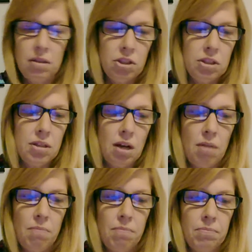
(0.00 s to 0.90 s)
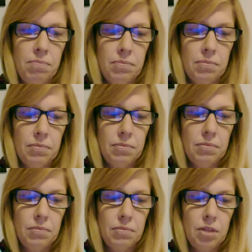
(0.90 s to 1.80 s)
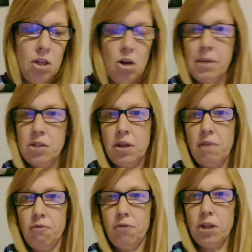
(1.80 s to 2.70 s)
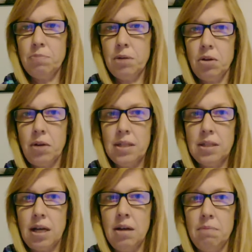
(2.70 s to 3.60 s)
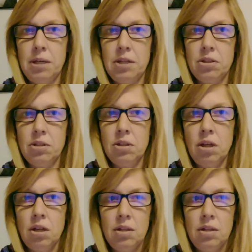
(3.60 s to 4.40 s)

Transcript: Just, make sure you have a fresh pillowcase on it because